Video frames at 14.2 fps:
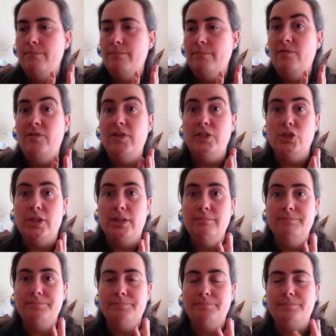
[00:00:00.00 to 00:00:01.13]
finishing.
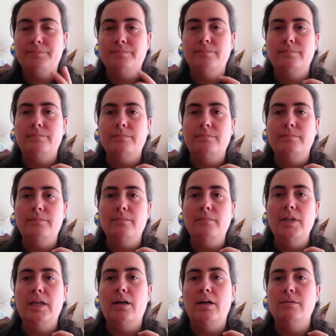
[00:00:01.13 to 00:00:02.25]

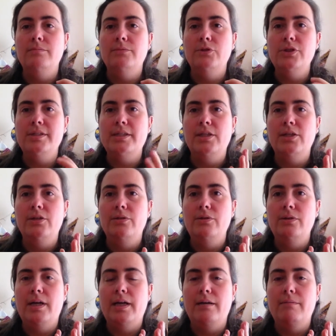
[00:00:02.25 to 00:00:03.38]
I'm just going
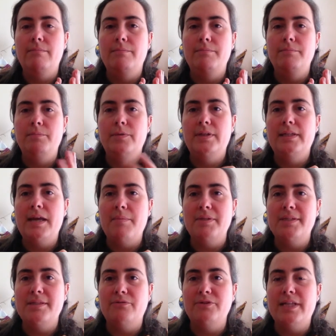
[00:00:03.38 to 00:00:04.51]
to get
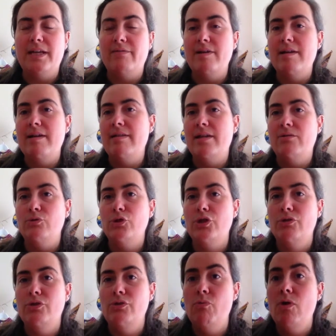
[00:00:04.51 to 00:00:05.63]
myself together and then I'll show
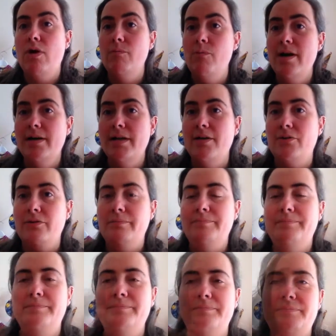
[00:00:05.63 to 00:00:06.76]
you what I'm working on.
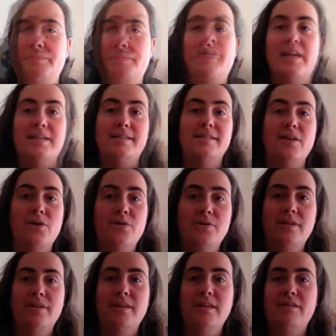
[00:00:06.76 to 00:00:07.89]
Okay, so
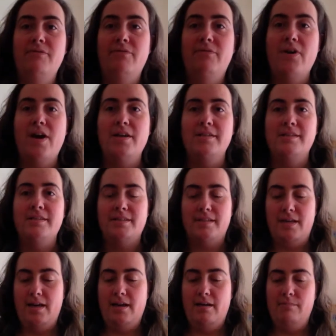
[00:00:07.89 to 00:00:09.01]
the first
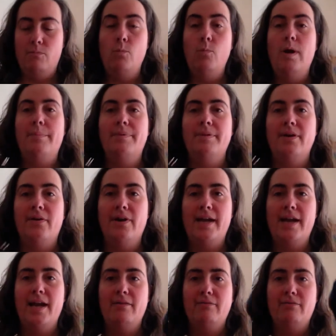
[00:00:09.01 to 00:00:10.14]
whip that I
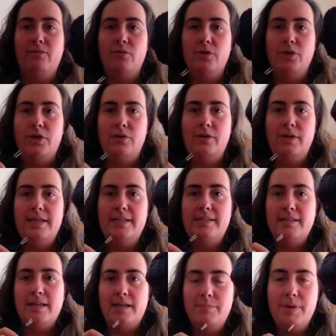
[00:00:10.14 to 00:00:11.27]
have for you is
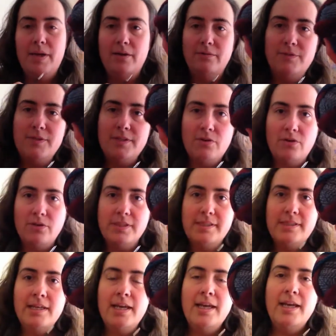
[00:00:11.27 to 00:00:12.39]
a pair of socks,
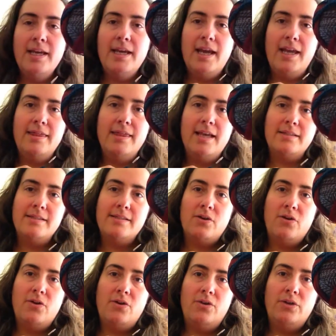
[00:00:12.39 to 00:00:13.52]
and that's
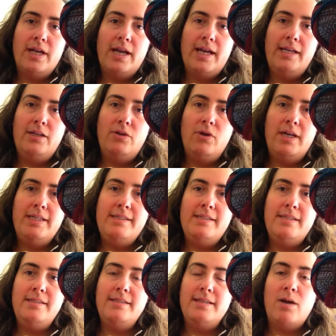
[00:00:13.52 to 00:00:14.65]
on a crazy
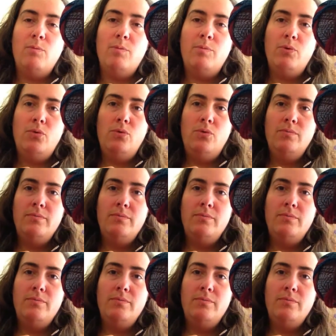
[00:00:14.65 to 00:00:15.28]
Zauberball